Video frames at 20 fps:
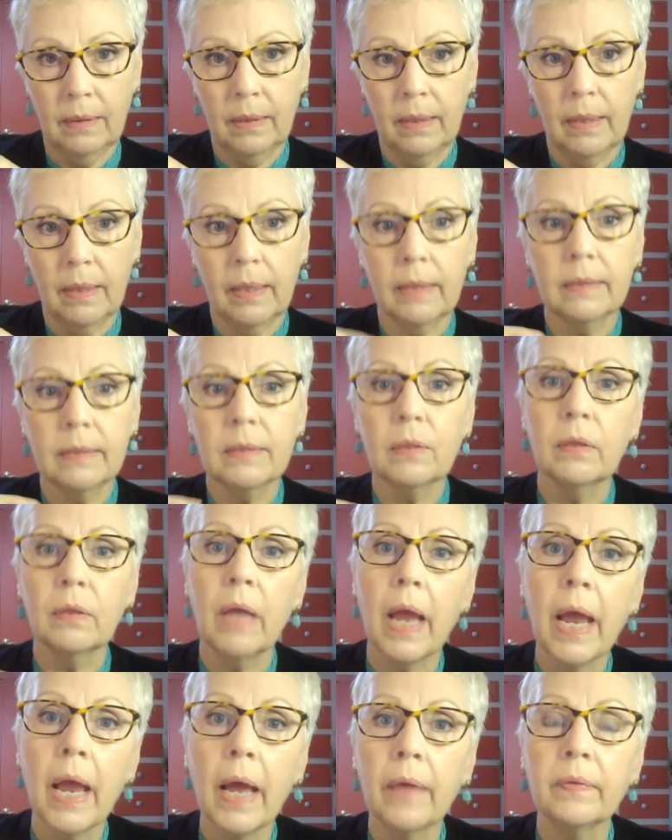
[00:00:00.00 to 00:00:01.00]
It's going to
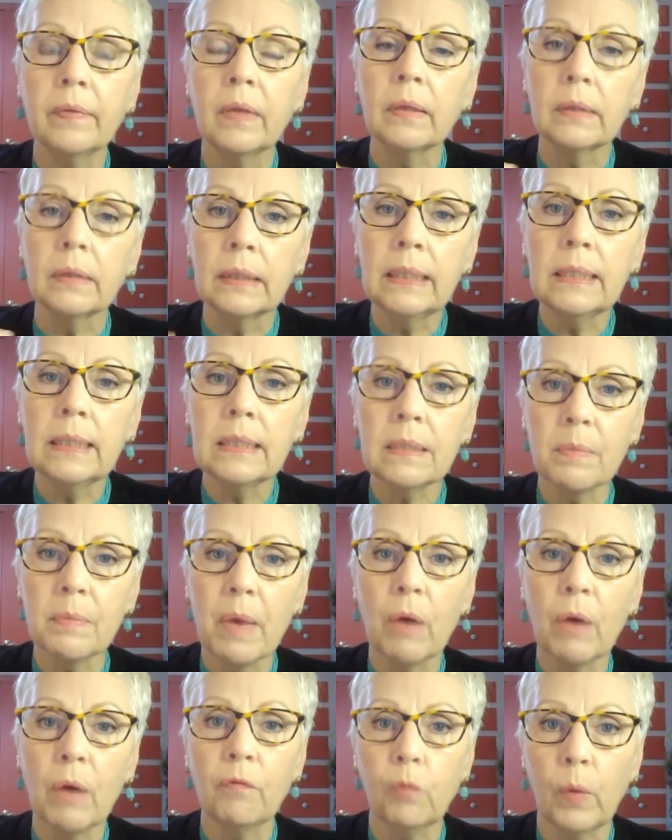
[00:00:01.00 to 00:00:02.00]
add the least amount
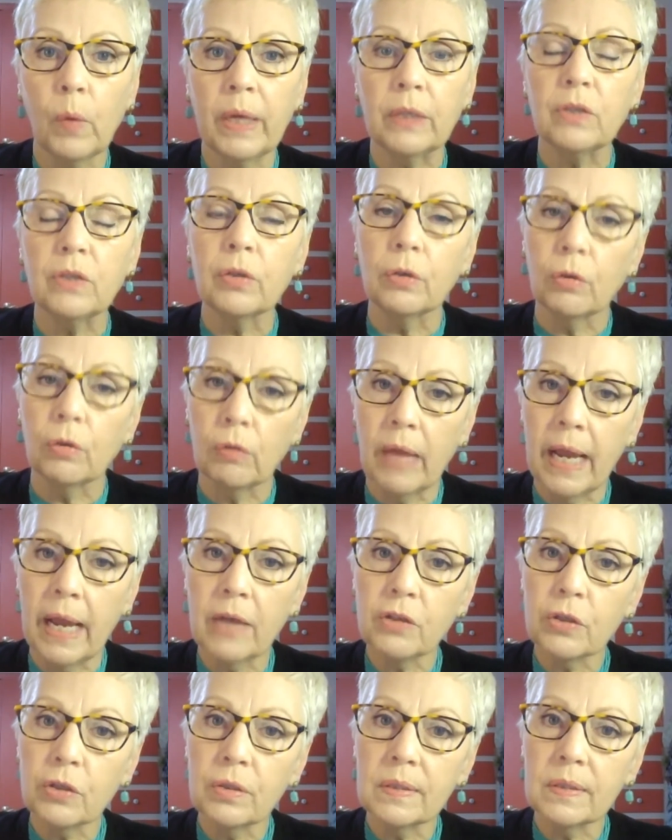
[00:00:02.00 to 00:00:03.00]
of weight to your
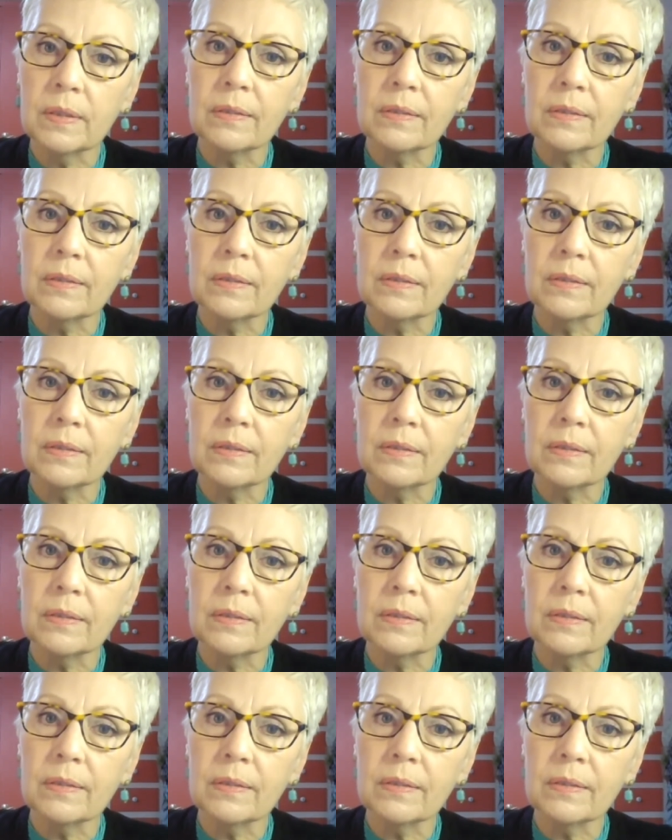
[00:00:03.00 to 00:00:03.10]
lashes.